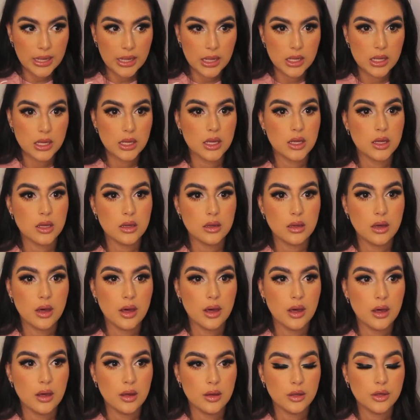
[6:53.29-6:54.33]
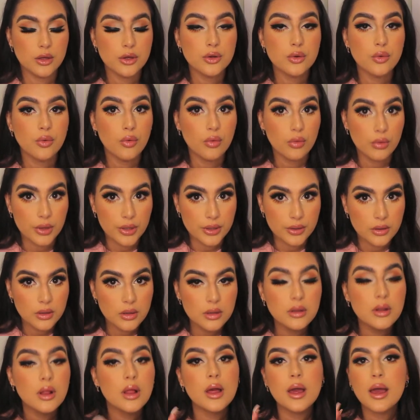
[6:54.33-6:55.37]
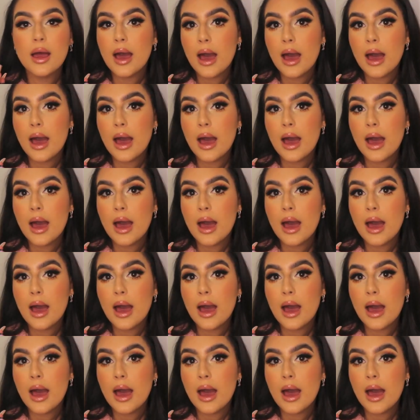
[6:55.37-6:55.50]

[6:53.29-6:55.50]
a good oil,